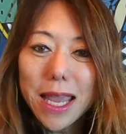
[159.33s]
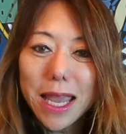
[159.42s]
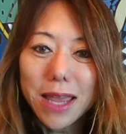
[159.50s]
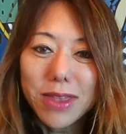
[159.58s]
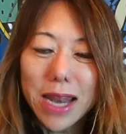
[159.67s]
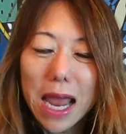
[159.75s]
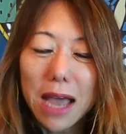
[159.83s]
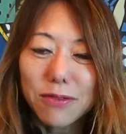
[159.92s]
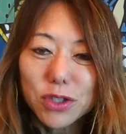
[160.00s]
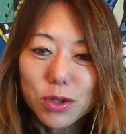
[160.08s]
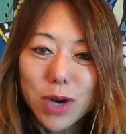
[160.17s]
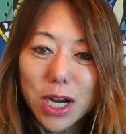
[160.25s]
And then
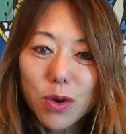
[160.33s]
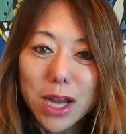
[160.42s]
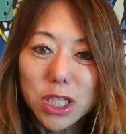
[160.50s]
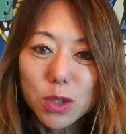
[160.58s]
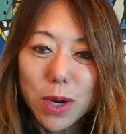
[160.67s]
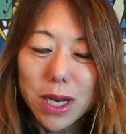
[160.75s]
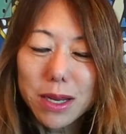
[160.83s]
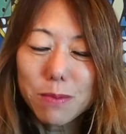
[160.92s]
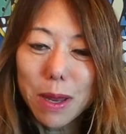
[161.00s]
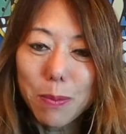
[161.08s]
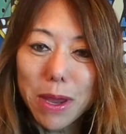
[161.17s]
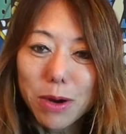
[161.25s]
after I graduated,
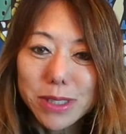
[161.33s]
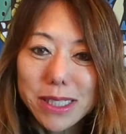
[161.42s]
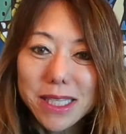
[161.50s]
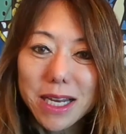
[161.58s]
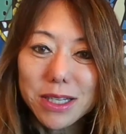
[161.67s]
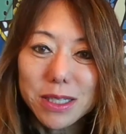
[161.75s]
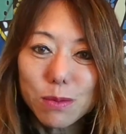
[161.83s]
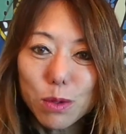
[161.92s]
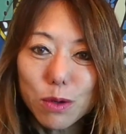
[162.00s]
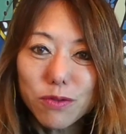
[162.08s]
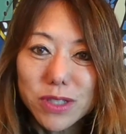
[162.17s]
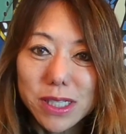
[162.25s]
my parents decided to
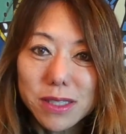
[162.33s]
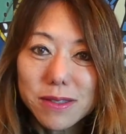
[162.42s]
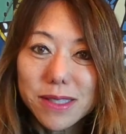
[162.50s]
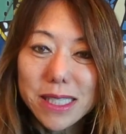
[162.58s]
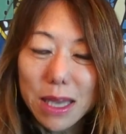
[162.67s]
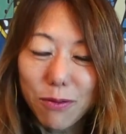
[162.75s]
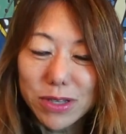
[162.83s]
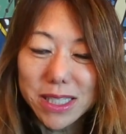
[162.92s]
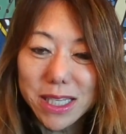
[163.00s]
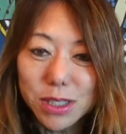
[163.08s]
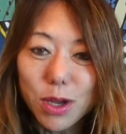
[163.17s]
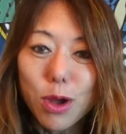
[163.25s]
move to San
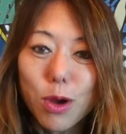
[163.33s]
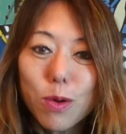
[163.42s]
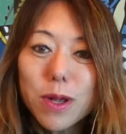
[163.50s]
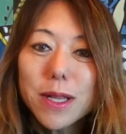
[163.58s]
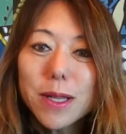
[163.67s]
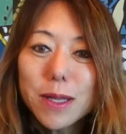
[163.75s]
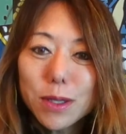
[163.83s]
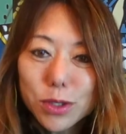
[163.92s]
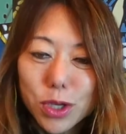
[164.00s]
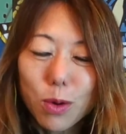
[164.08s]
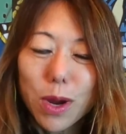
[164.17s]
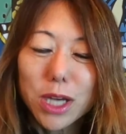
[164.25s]
Francisco.
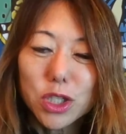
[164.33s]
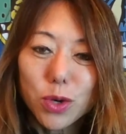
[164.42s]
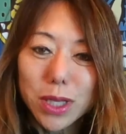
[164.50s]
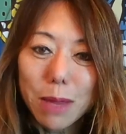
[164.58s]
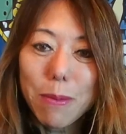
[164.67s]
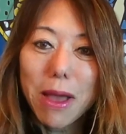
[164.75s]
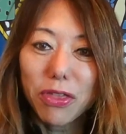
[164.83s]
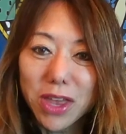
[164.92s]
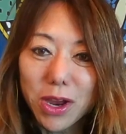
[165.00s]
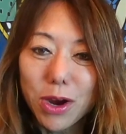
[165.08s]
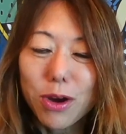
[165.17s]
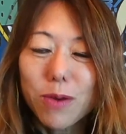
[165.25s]
So I joined them out
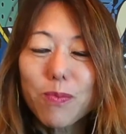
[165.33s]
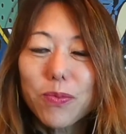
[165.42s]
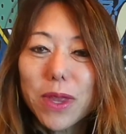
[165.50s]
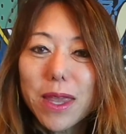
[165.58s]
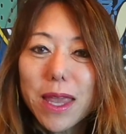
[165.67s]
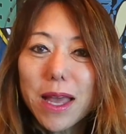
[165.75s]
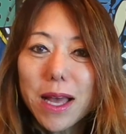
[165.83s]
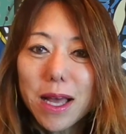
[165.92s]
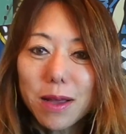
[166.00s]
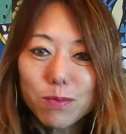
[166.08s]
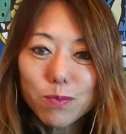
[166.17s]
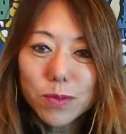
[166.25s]
there.
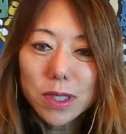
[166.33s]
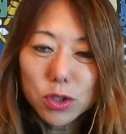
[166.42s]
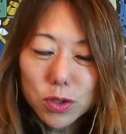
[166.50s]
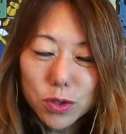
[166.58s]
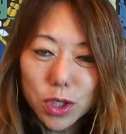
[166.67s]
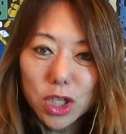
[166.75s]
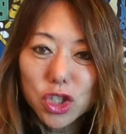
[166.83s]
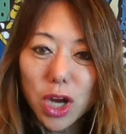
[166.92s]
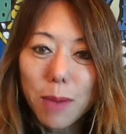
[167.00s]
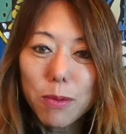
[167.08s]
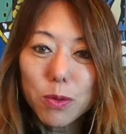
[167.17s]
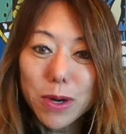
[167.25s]
Took a
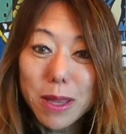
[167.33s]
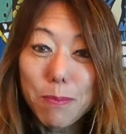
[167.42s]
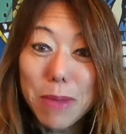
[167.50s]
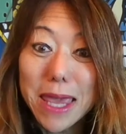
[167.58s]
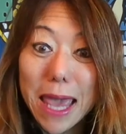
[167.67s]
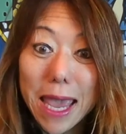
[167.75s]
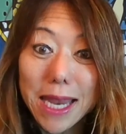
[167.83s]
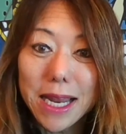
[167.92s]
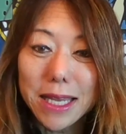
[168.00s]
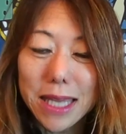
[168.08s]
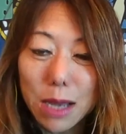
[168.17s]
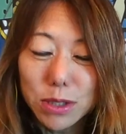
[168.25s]
job with one of the big 8
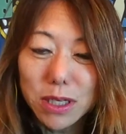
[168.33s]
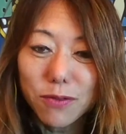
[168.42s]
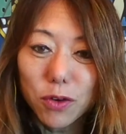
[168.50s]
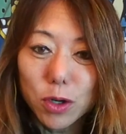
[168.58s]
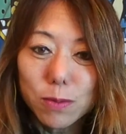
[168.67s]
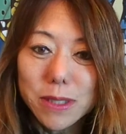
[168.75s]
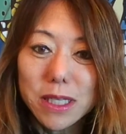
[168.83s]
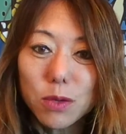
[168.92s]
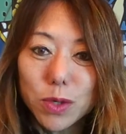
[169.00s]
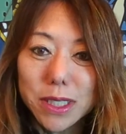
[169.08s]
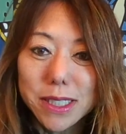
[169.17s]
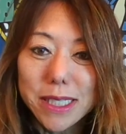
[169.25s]
accounting firms in the
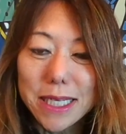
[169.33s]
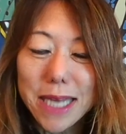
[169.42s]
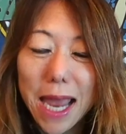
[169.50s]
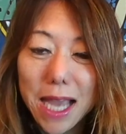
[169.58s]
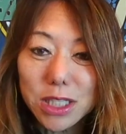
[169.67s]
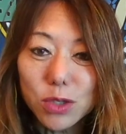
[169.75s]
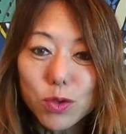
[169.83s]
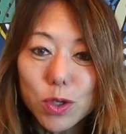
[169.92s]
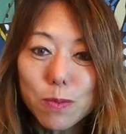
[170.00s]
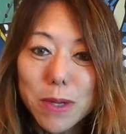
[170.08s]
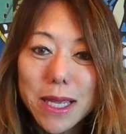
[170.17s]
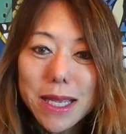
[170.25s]
real estate tax
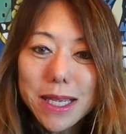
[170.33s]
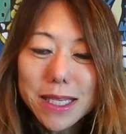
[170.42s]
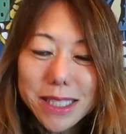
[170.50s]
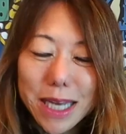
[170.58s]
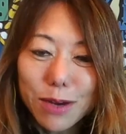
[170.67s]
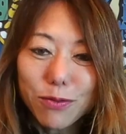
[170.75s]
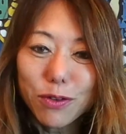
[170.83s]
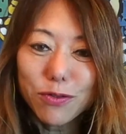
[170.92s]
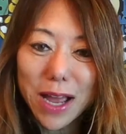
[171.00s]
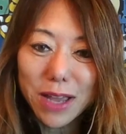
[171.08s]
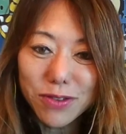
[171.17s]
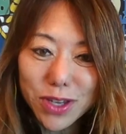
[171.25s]
group, stayed for
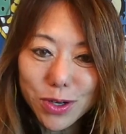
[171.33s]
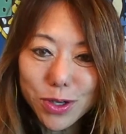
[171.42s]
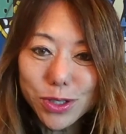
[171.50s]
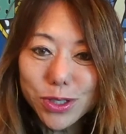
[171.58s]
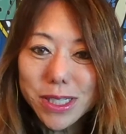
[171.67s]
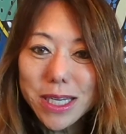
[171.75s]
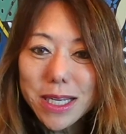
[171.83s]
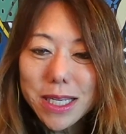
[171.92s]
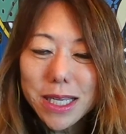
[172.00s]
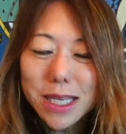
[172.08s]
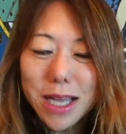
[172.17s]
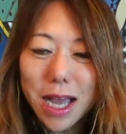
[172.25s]
5 years,
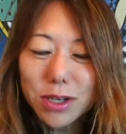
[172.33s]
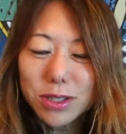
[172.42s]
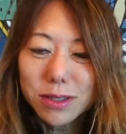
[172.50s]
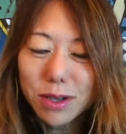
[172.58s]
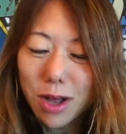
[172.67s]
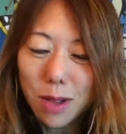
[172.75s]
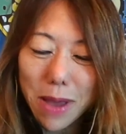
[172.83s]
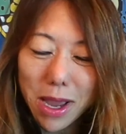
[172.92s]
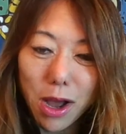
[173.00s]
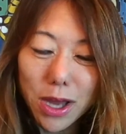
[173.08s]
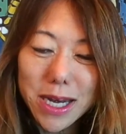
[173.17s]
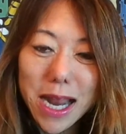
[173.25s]
got all my
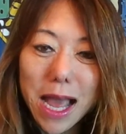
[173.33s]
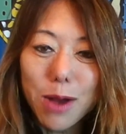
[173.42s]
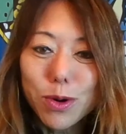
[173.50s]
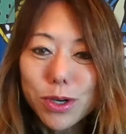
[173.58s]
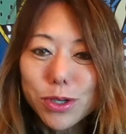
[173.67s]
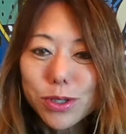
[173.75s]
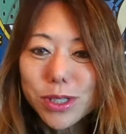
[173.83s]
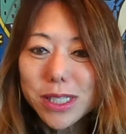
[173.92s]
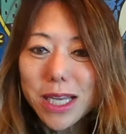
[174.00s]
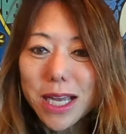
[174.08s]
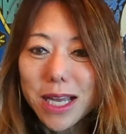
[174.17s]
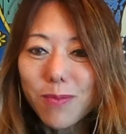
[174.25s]
audit hours,
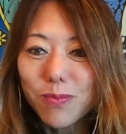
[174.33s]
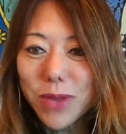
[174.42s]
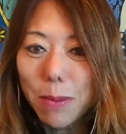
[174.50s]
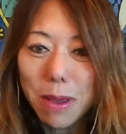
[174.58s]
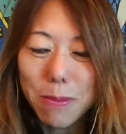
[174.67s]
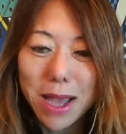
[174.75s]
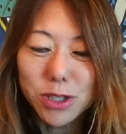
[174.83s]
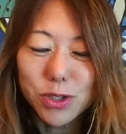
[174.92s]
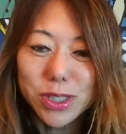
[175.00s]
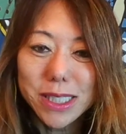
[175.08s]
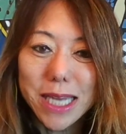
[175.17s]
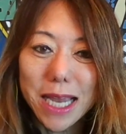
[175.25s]
got my master's
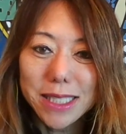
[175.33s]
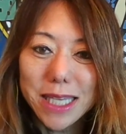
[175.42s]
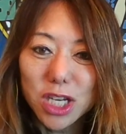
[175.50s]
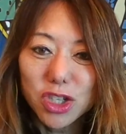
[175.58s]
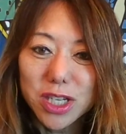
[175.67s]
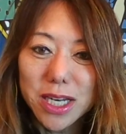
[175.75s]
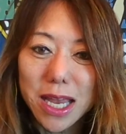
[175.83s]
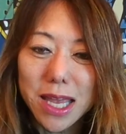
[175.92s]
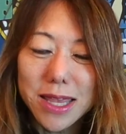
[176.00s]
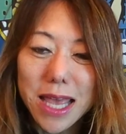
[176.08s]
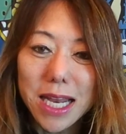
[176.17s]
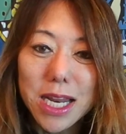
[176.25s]
in taxation,
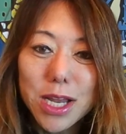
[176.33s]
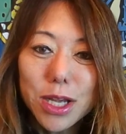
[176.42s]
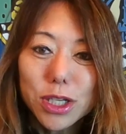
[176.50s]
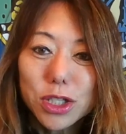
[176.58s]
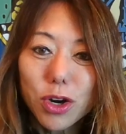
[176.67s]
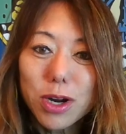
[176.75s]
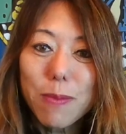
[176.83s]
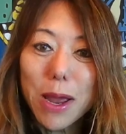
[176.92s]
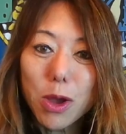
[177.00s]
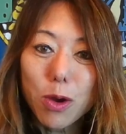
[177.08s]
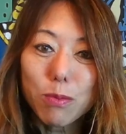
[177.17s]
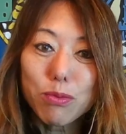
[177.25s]
and then started my
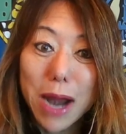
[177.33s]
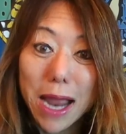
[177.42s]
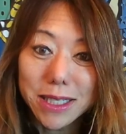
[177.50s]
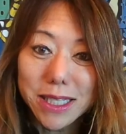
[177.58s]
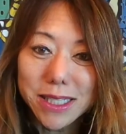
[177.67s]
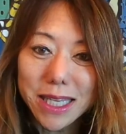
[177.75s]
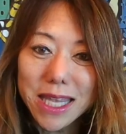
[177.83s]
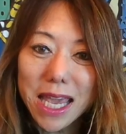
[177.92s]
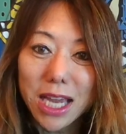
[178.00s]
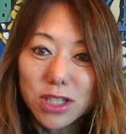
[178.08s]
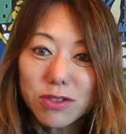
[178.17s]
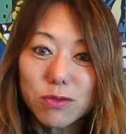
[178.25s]
own practice at the
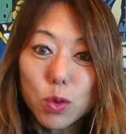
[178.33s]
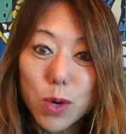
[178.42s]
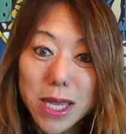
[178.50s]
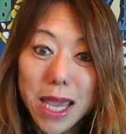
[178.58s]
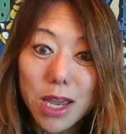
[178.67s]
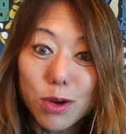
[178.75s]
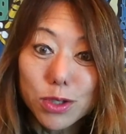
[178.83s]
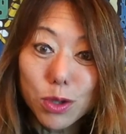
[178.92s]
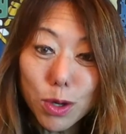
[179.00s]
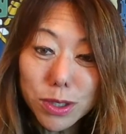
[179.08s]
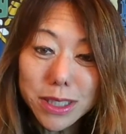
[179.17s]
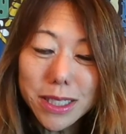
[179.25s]
age of 28 years
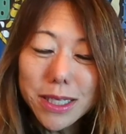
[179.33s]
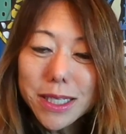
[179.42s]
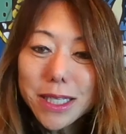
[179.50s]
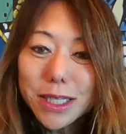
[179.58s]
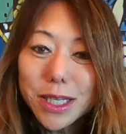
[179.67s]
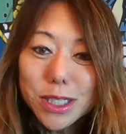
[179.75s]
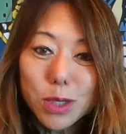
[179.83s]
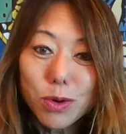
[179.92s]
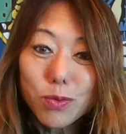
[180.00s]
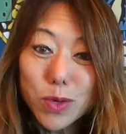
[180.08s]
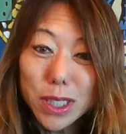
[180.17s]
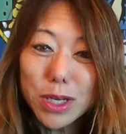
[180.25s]
old because there were
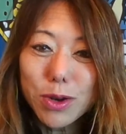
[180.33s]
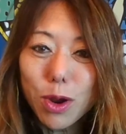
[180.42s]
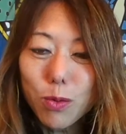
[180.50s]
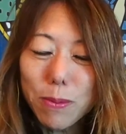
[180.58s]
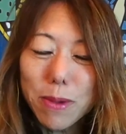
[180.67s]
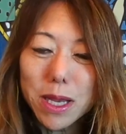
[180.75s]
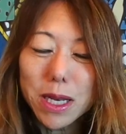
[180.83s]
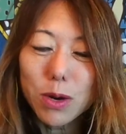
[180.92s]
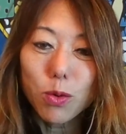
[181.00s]
really no women